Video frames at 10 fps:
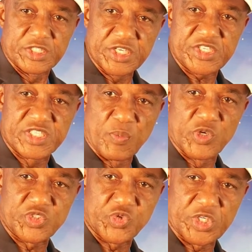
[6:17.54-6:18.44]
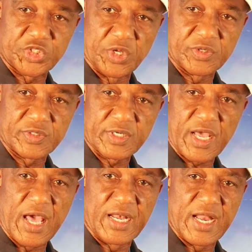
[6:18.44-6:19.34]
This demonstration
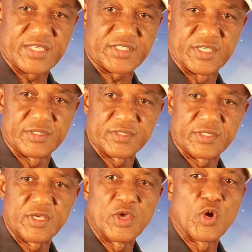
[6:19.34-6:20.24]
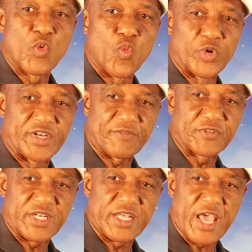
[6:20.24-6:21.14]
and lesson will
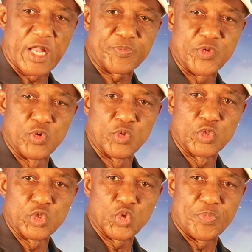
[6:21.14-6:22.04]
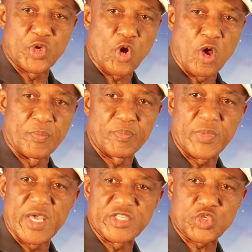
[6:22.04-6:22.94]
definitely help you to
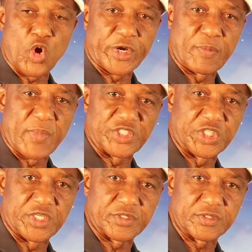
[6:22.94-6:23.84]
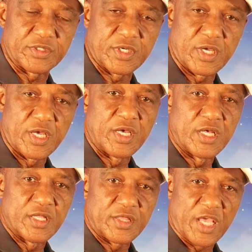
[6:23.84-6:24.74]
become a scoring machine.
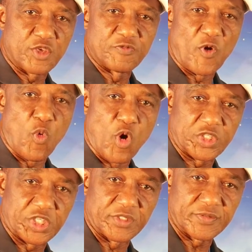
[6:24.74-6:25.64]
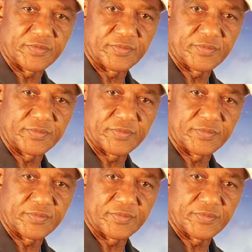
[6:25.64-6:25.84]
Thank you for watching.